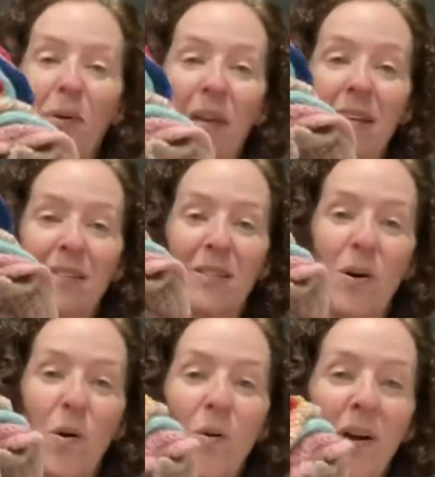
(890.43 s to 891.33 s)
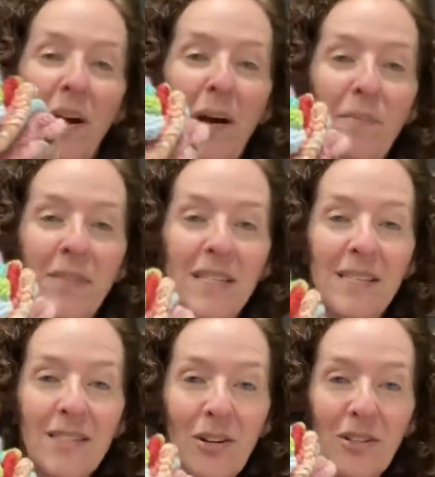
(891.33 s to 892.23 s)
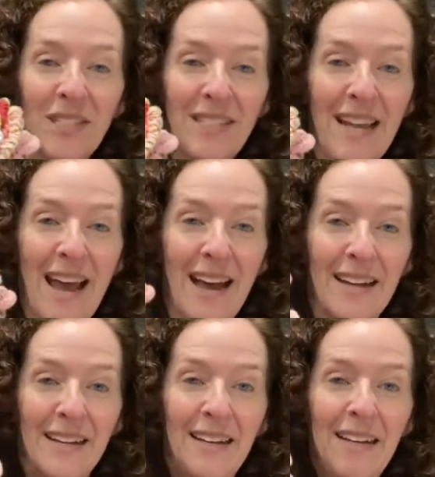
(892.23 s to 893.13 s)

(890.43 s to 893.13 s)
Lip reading: Okay. so this is her stack.